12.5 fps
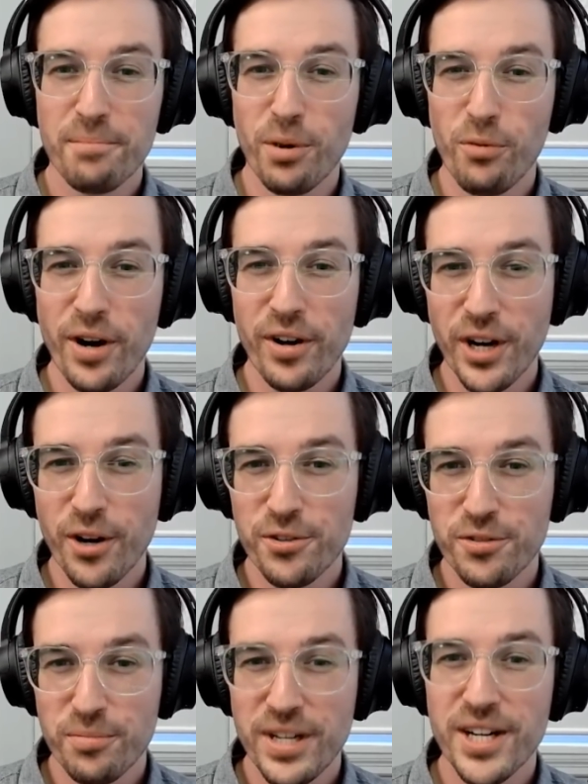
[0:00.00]
but where it
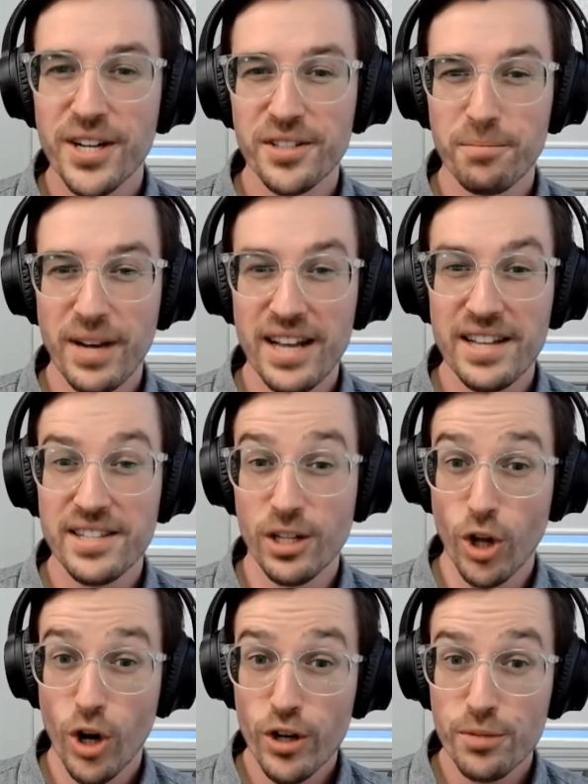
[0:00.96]
goes from here depends in
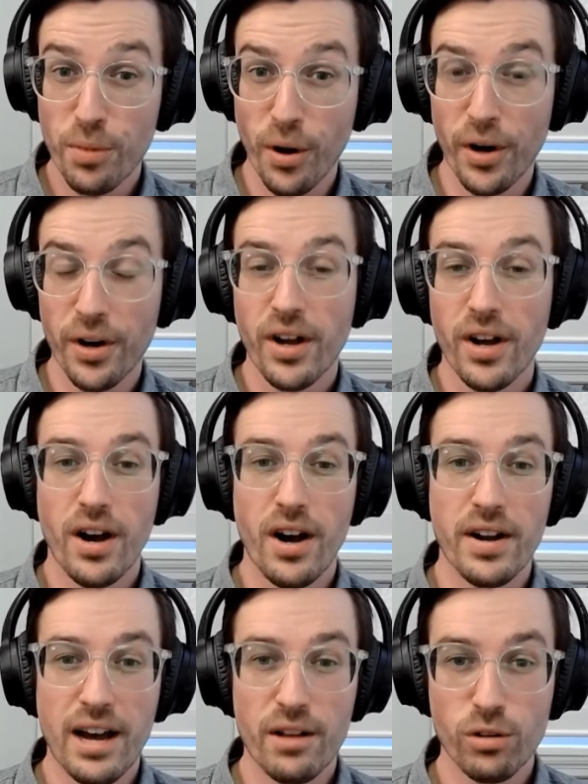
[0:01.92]
large part
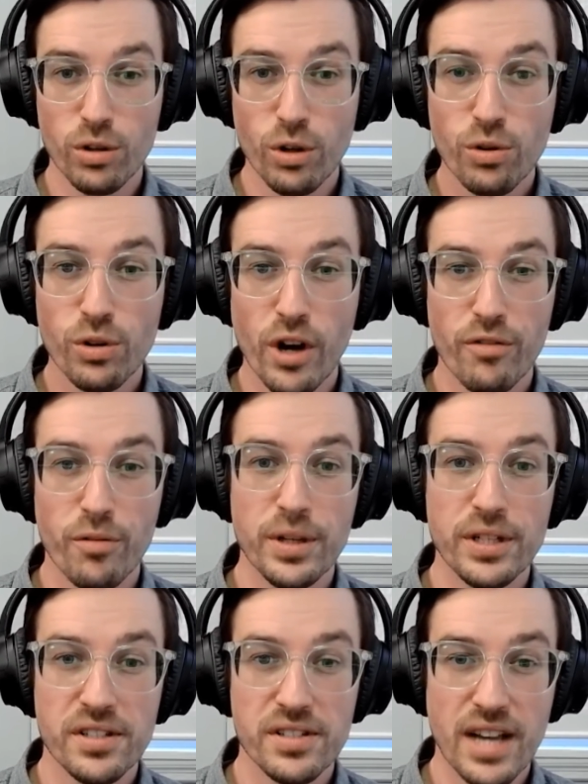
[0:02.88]
on how the local
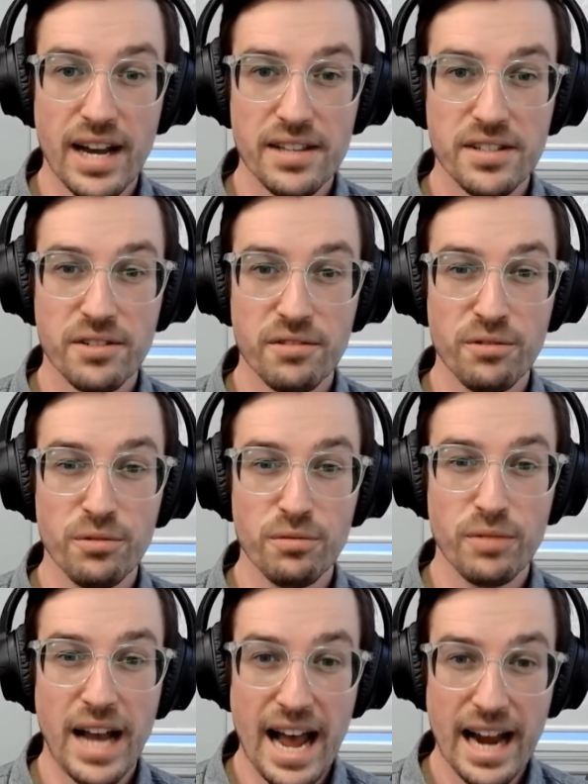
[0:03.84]
government decides to
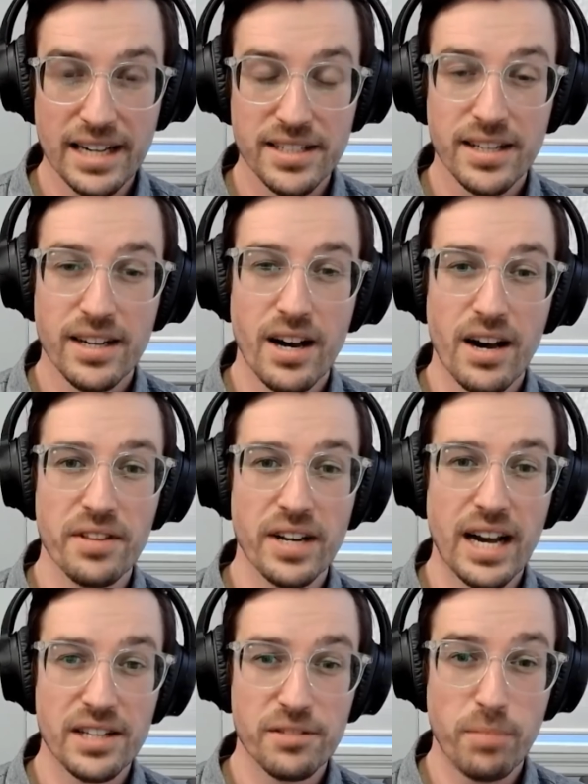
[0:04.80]
act on the
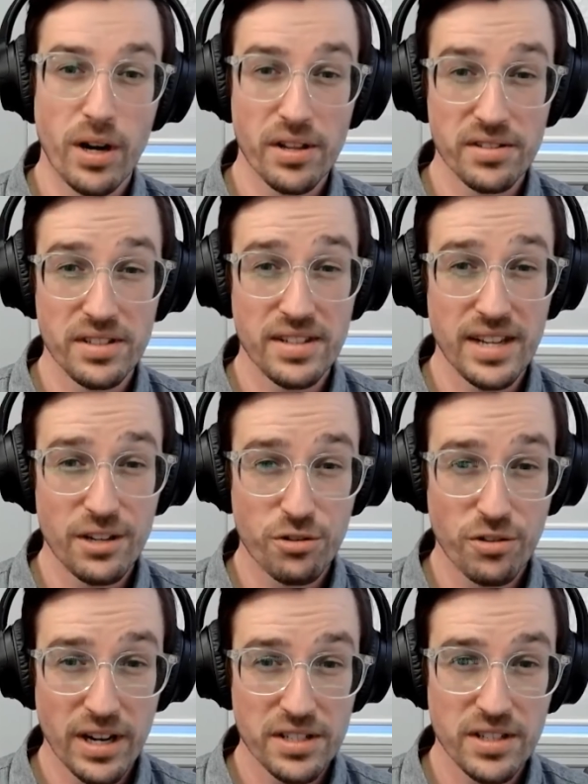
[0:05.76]
kinds of policies it
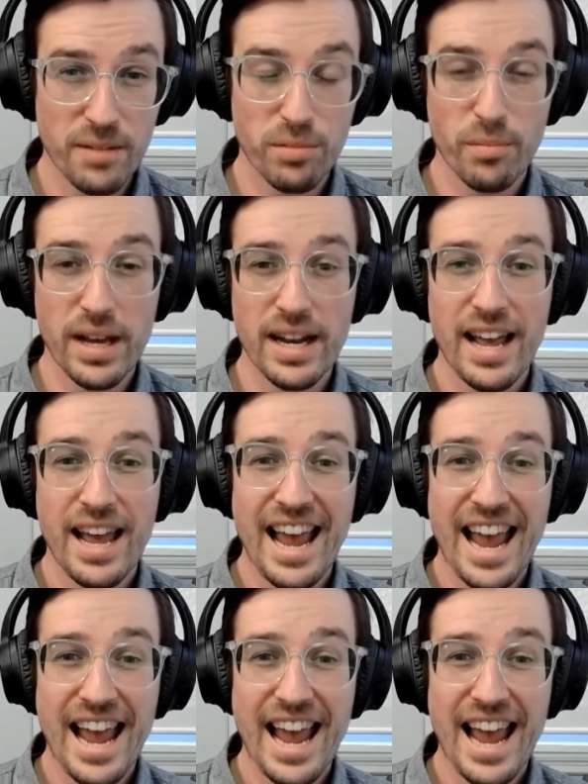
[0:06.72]
tries to implement